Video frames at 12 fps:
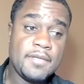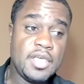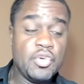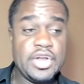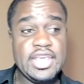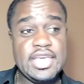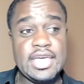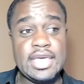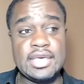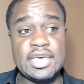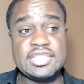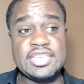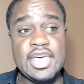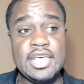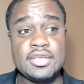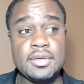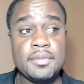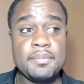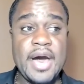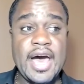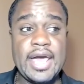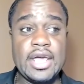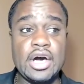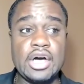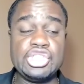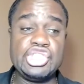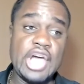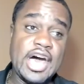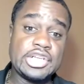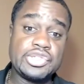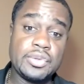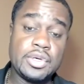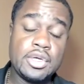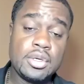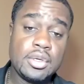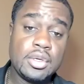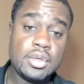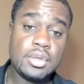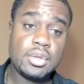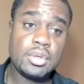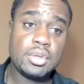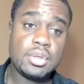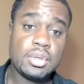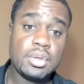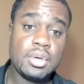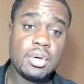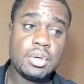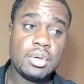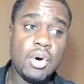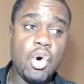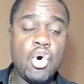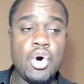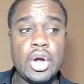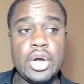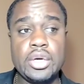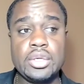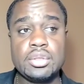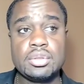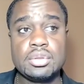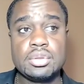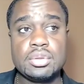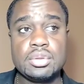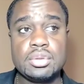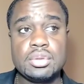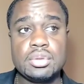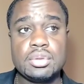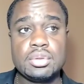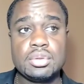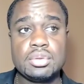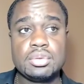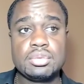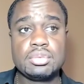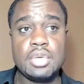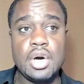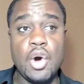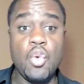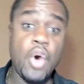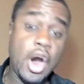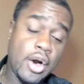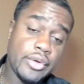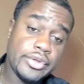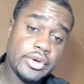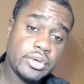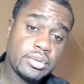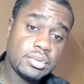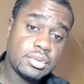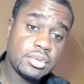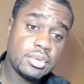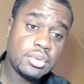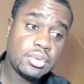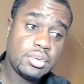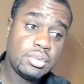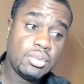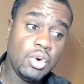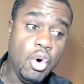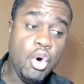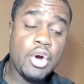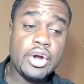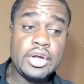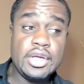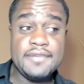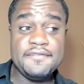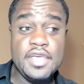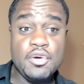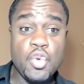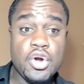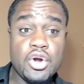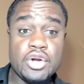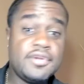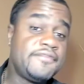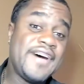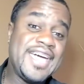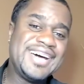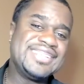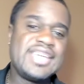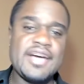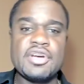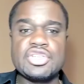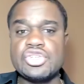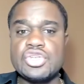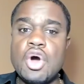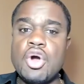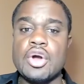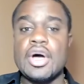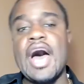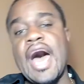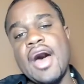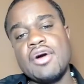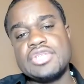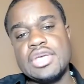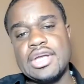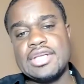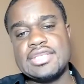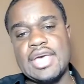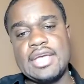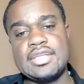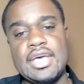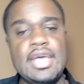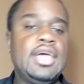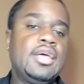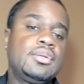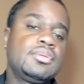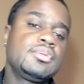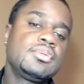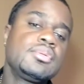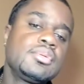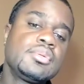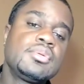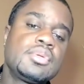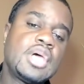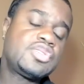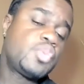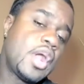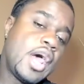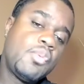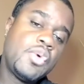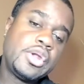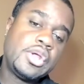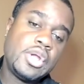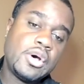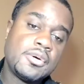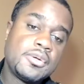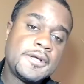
When he gets hit by a Joshua or a Wilder, or if he were to fight a Derek Chisora, how's he going to take the hit? That's what I want to know.